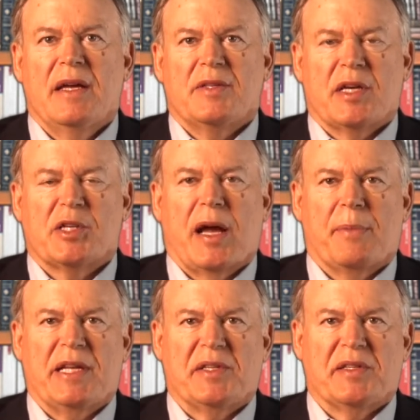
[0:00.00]
such
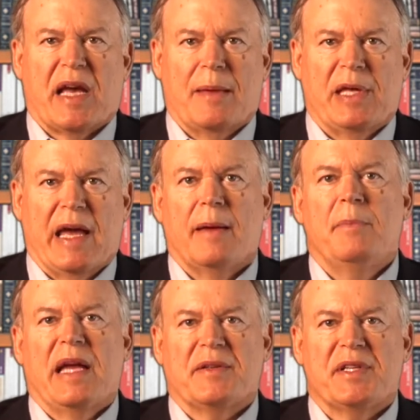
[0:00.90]
companies as
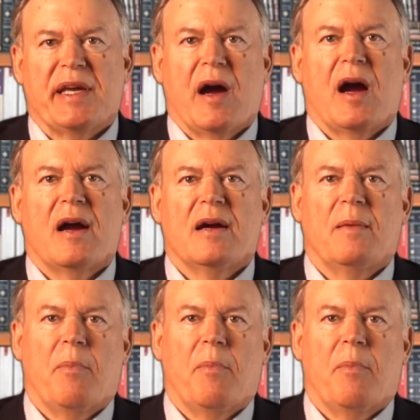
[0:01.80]
IBM, NCR,